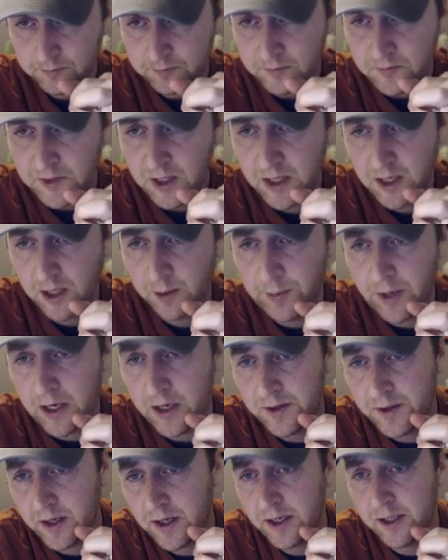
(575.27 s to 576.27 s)

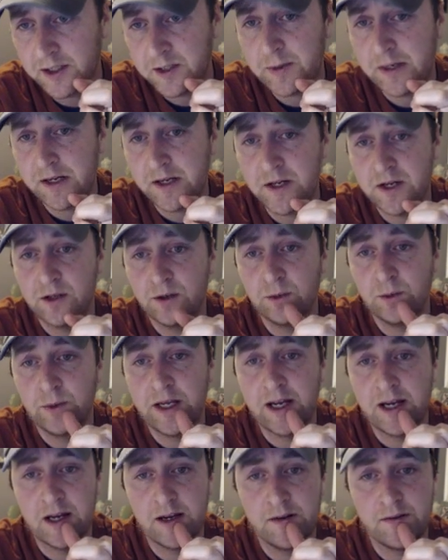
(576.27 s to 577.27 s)
On the hotspot note, we
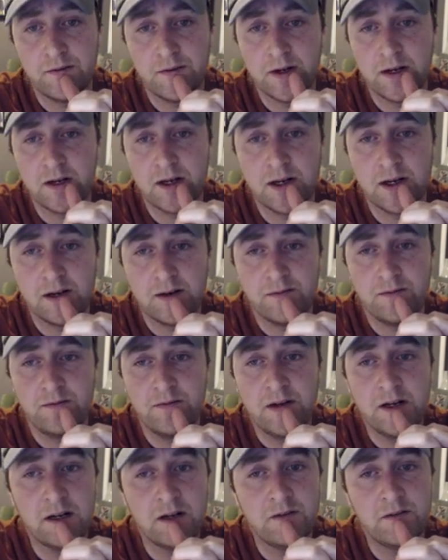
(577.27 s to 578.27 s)
have a
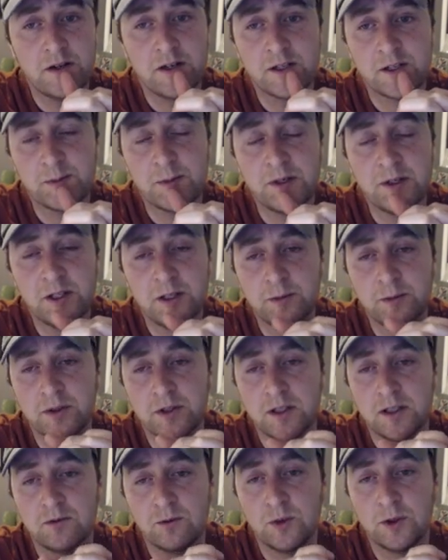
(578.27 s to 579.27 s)
very, very small number
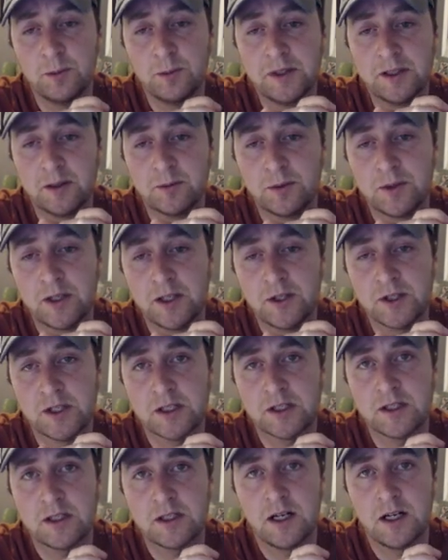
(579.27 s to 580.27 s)
of 1 million
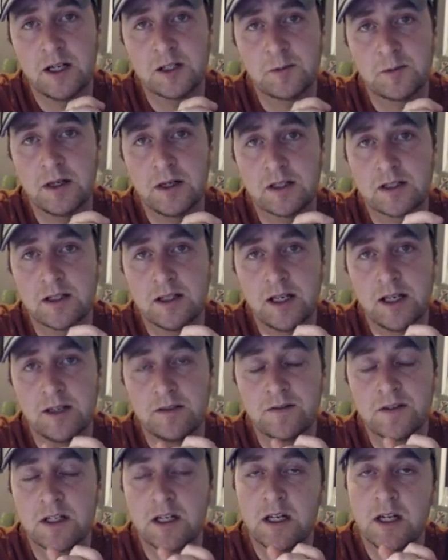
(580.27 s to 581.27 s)
project hotspots
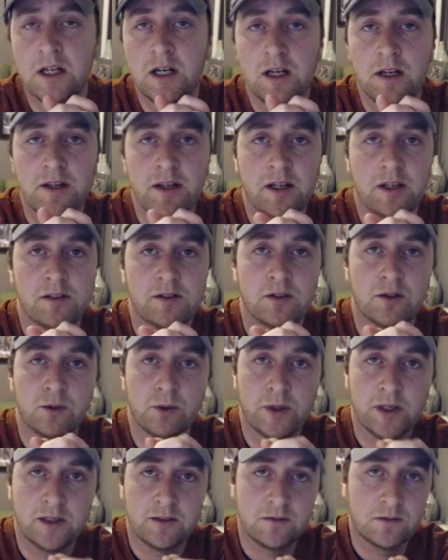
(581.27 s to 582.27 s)
left. That is a
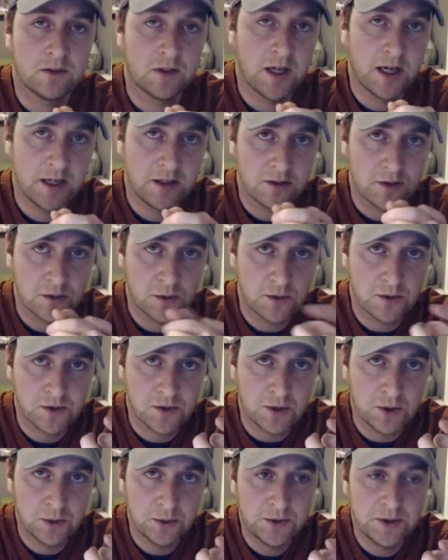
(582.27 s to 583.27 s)
grant for high schools
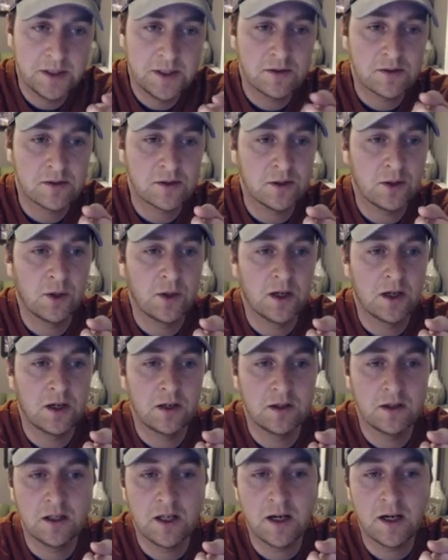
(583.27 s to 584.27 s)
only, so
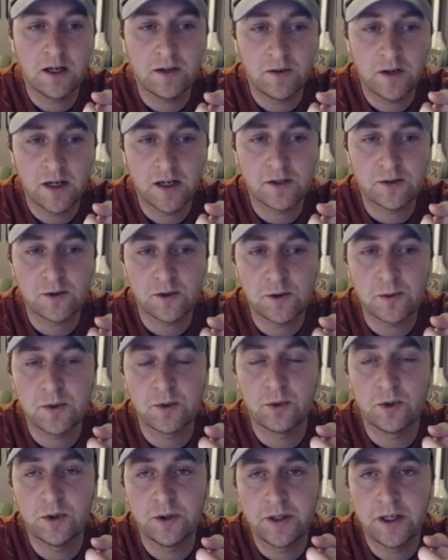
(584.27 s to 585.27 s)
a lot of our high schools have been
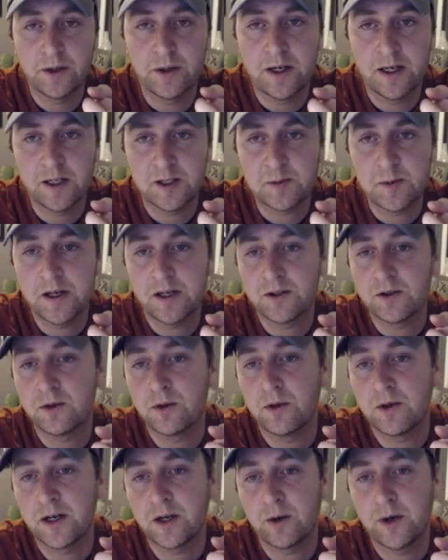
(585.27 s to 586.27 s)
rolling out hotspots
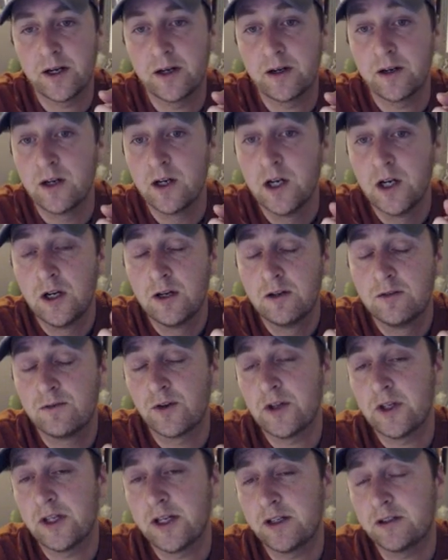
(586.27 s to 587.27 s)
through that grant for
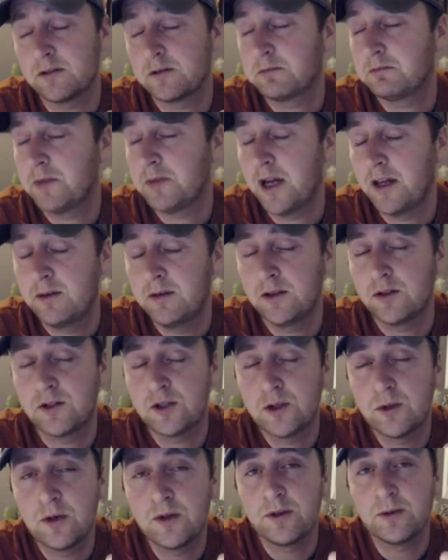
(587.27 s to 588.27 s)
the last, I think,
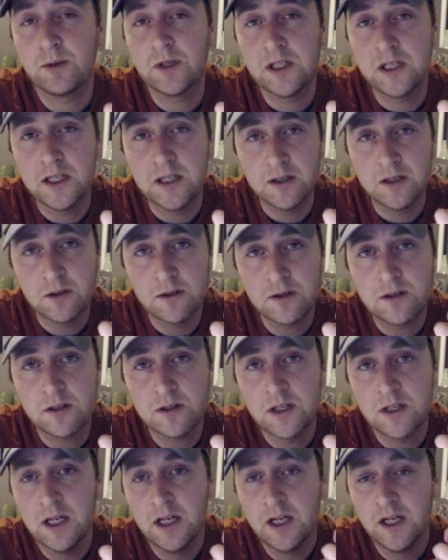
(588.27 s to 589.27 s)
2 or 3 years.
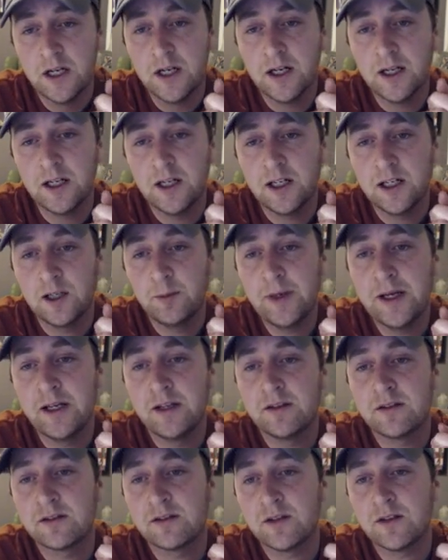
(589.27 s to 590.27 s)

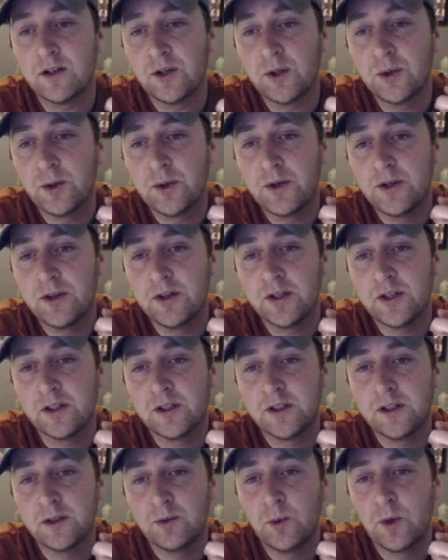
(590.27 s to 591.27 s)
And so
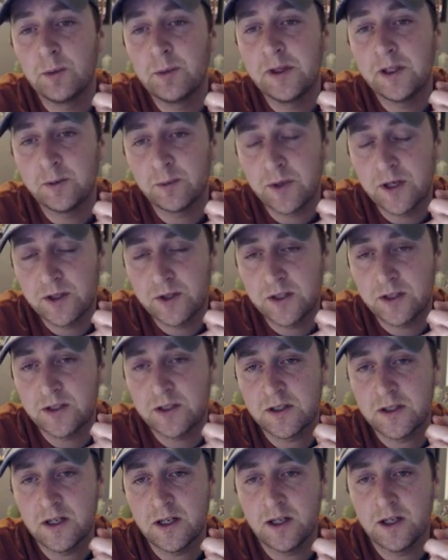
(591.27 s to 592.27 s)
the 1 million project
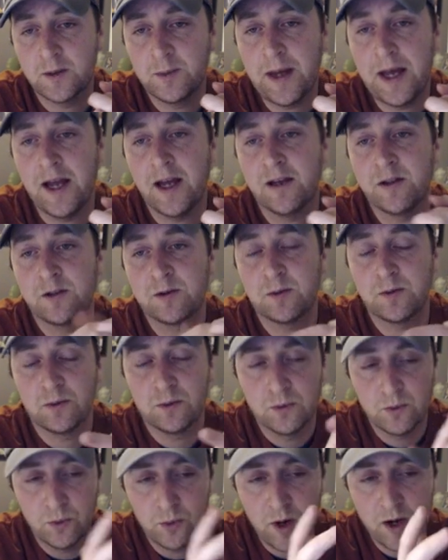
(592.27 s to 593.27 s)
has
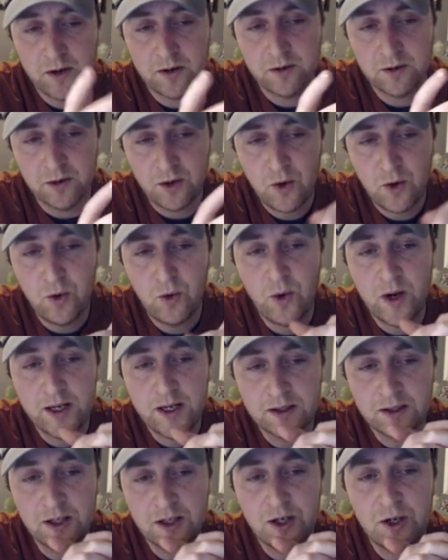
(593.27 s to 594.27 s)
run
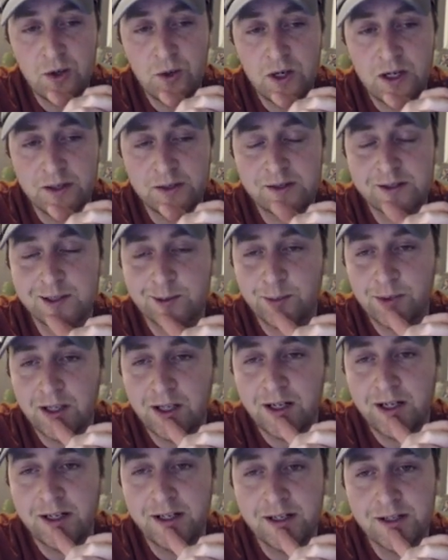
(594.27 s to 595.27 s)
quite low on
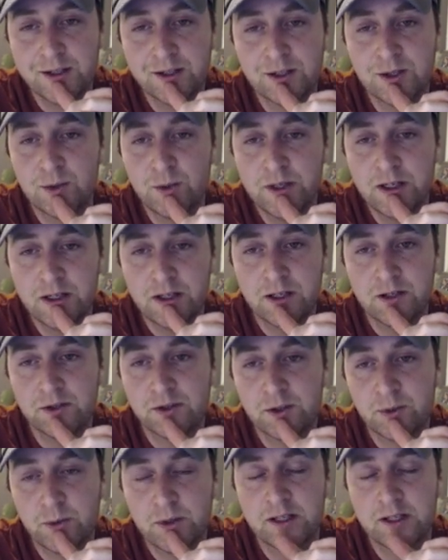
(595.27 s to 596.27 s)
supply, and so we are
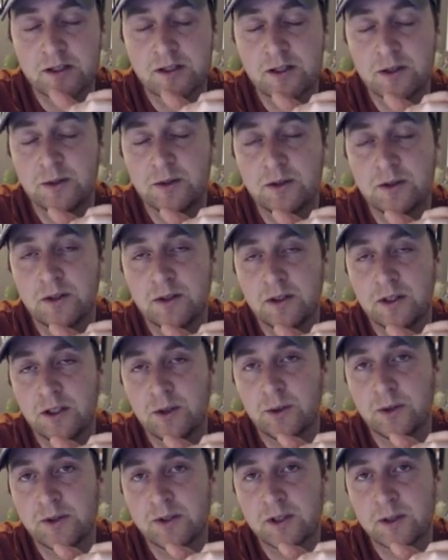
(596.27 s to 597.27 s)
also running
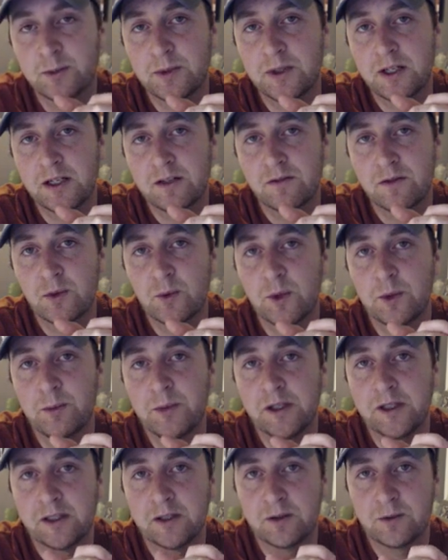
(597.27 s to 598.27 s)
low on supply for the 1
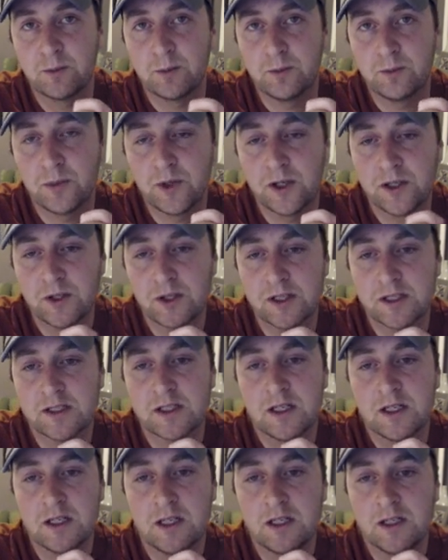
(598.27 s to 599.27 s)
million project
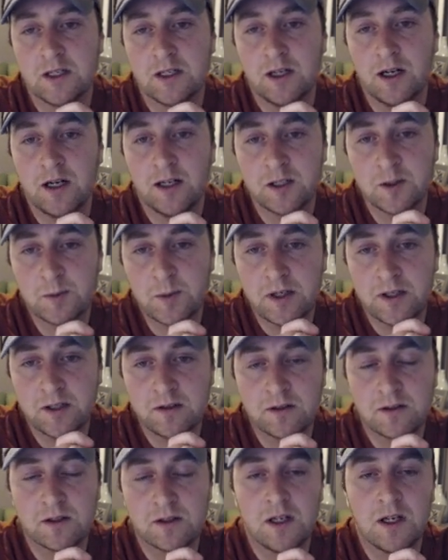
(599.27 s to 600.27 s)

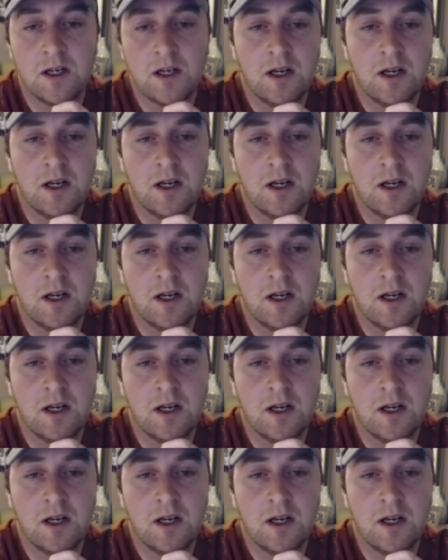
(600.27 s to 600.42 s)
hotspots.